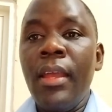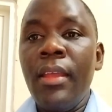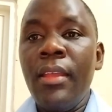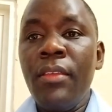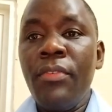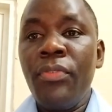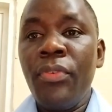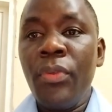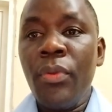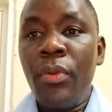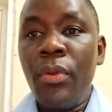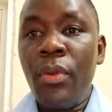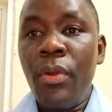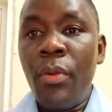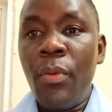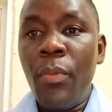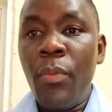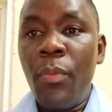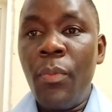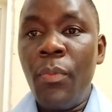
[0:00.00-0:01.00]
if you
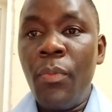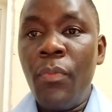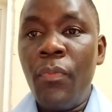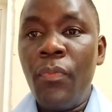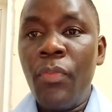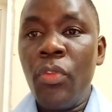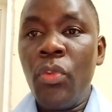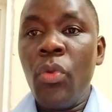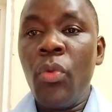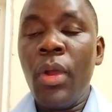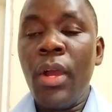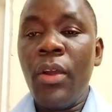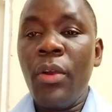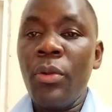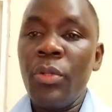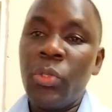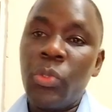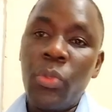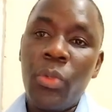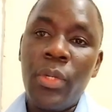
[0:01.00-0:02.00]
know you are
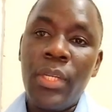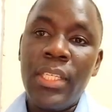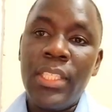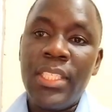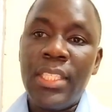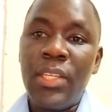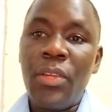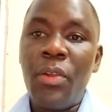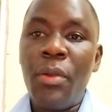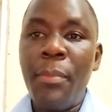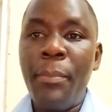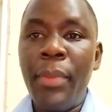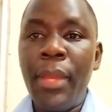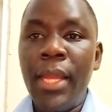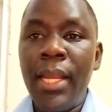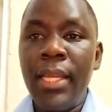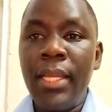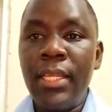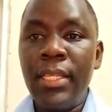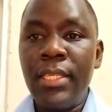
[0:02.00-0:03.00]
also a single
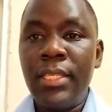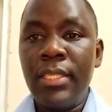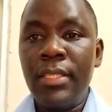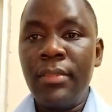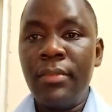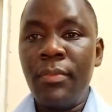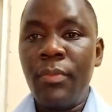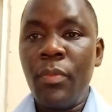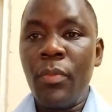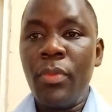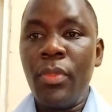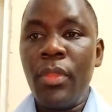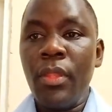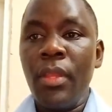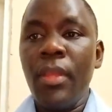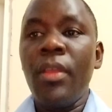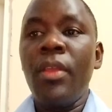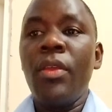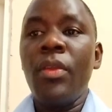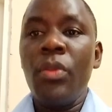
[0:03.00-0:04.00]
parent,
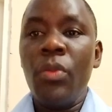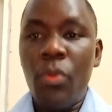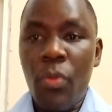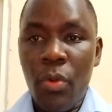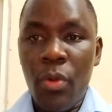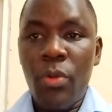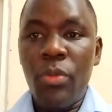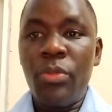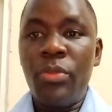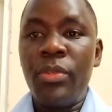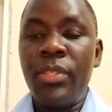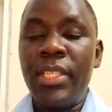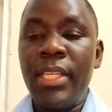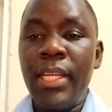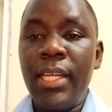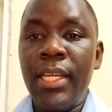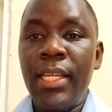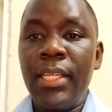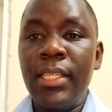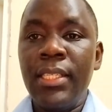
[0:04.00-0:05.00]
you also
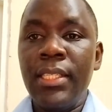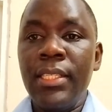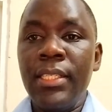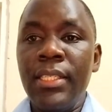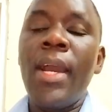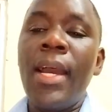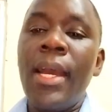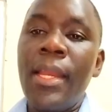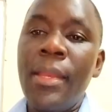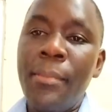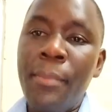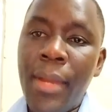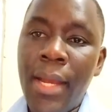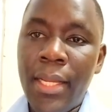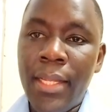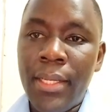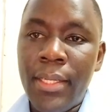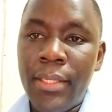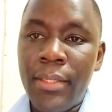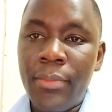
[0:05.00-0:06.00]
select you are
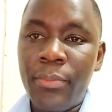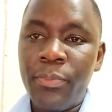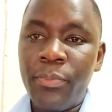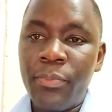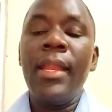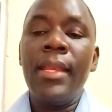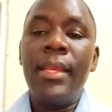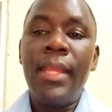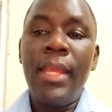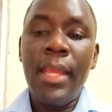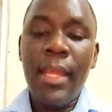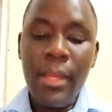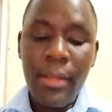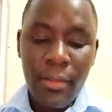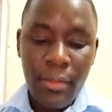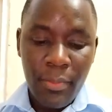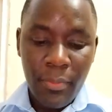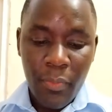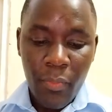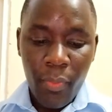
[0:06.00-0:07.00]
unmarried.
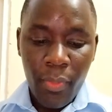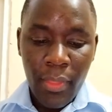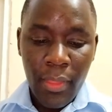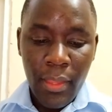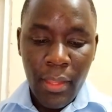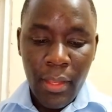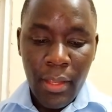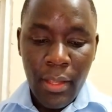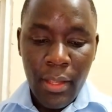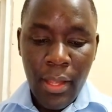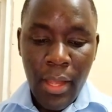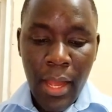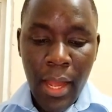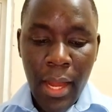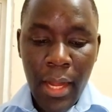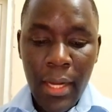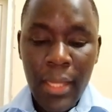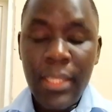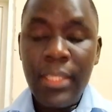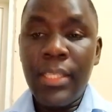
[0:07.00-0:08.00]
Then
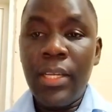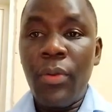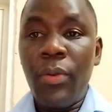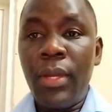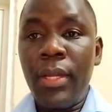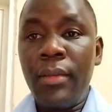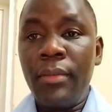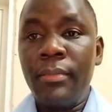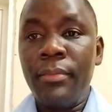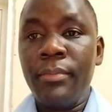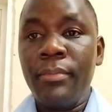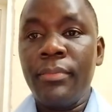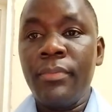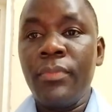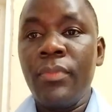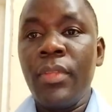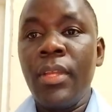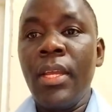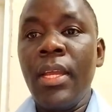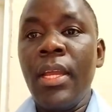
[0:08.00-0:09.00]
another one,
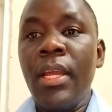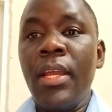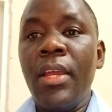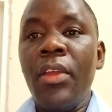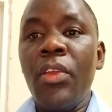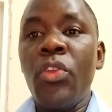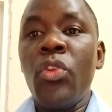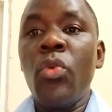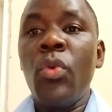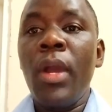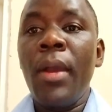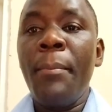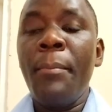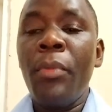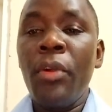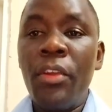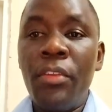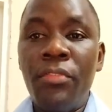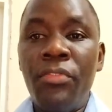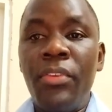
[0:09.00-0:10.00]
you are
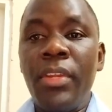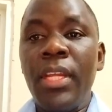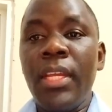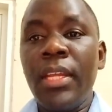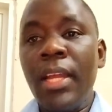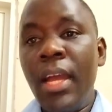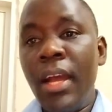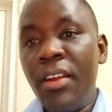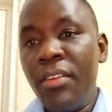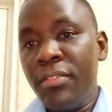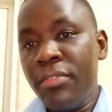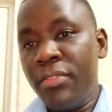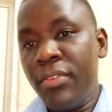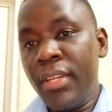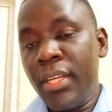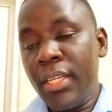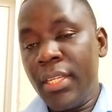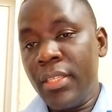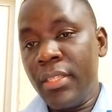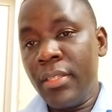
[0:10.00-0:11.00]
boyfriend,
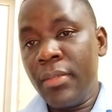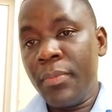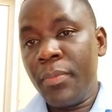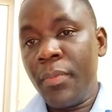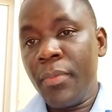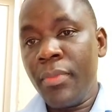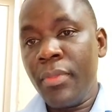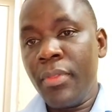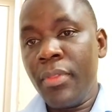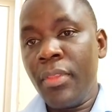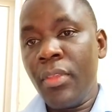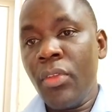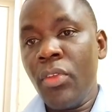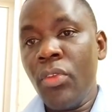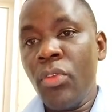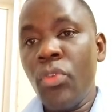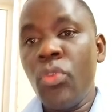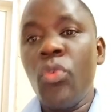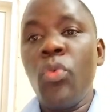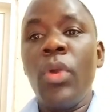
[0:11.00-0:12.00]
girlfriend,
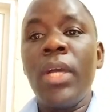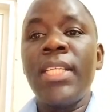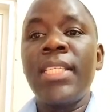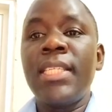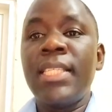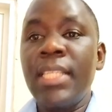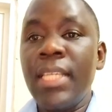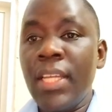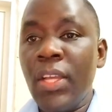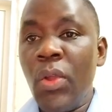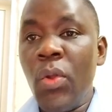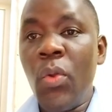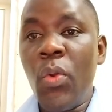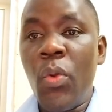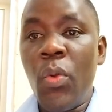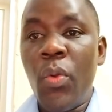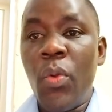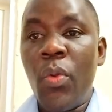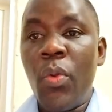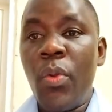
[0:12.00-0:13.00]
you are
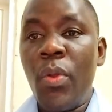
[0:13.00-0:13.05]
single.